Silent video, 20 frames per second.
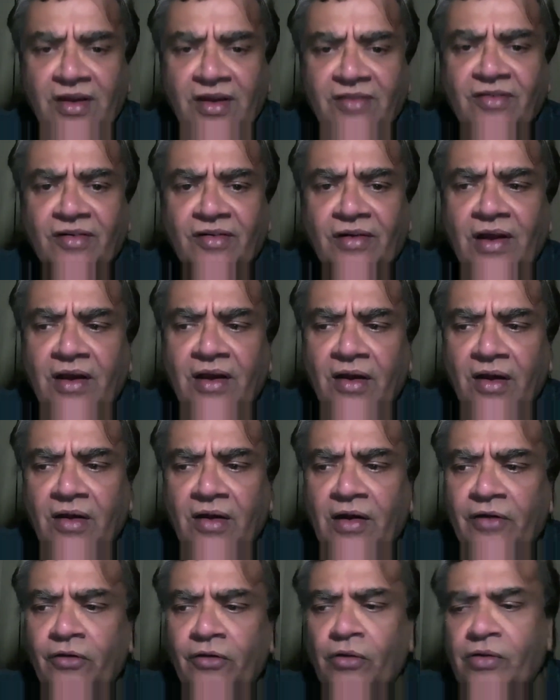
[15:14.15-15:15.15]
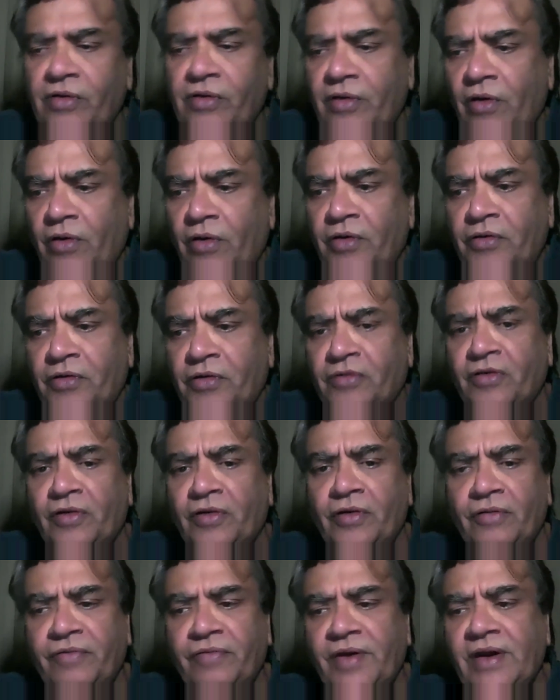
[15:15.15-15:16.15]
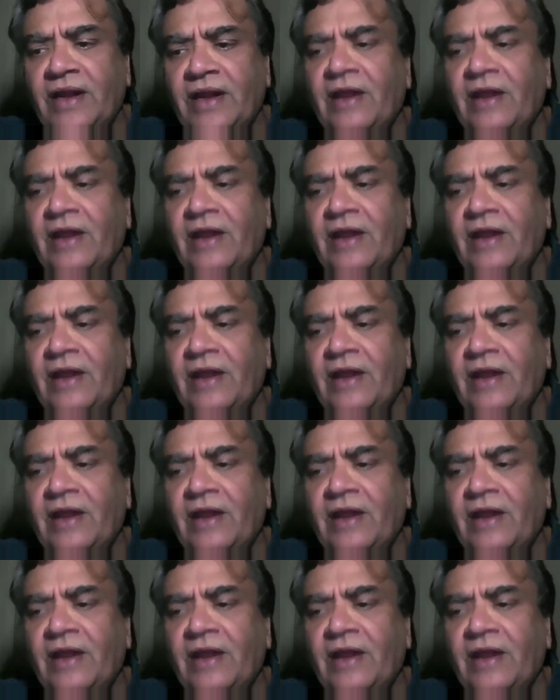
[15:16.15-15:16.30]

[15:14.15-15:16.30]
etc., Controller and Auditor General of India.